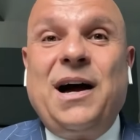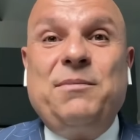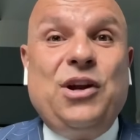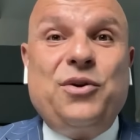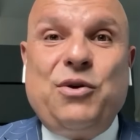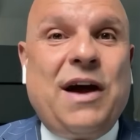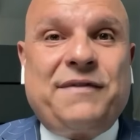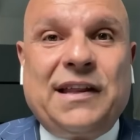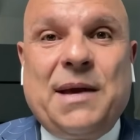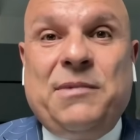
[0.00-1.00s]
you have
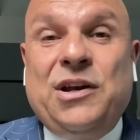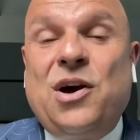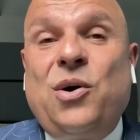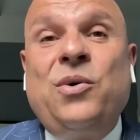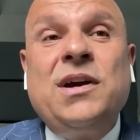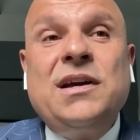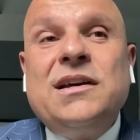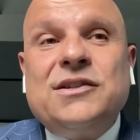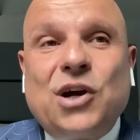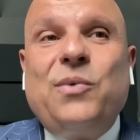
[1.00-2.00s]
to let me know.
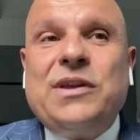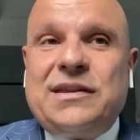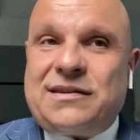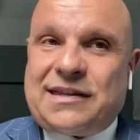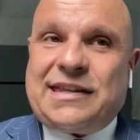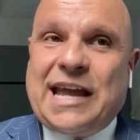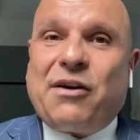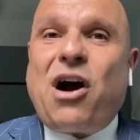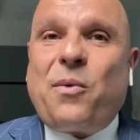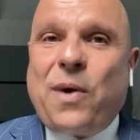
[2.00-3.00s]
So
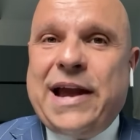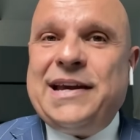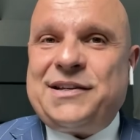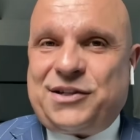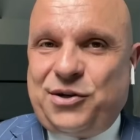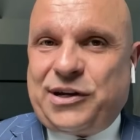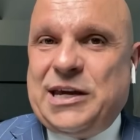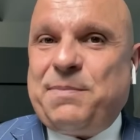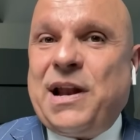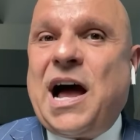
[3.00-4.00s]
there are ways to
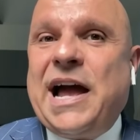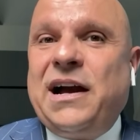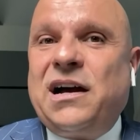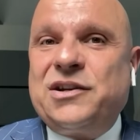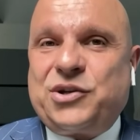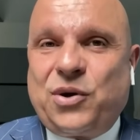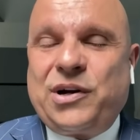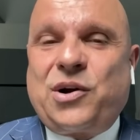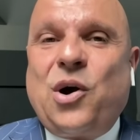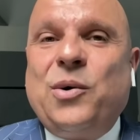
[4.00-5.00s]
keep an eye on
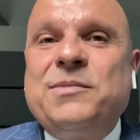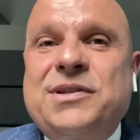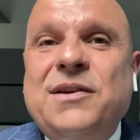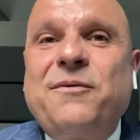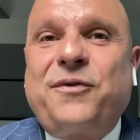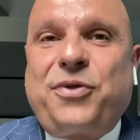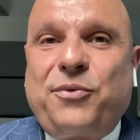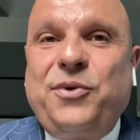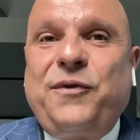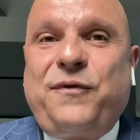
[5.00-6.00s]
Sean Combs
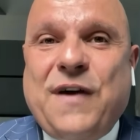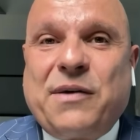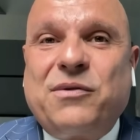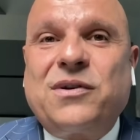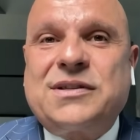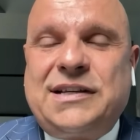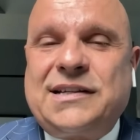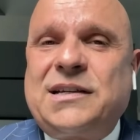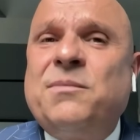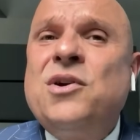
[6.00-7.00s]
through the federal
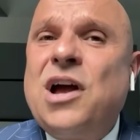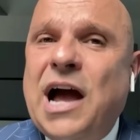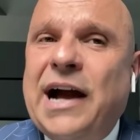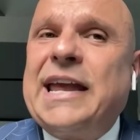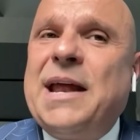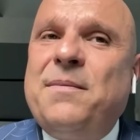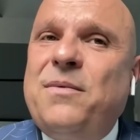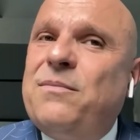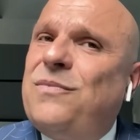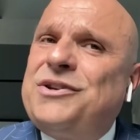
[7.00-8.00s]
system, again,
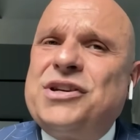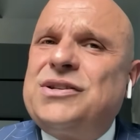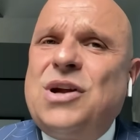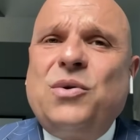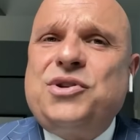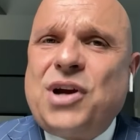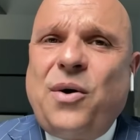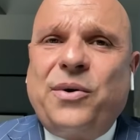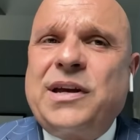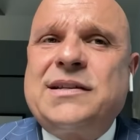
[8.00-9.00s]
which is no
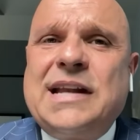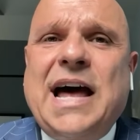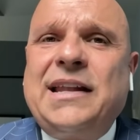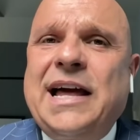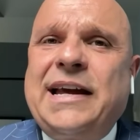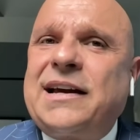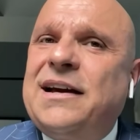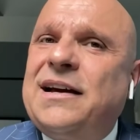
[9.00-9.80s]
joke. It's not like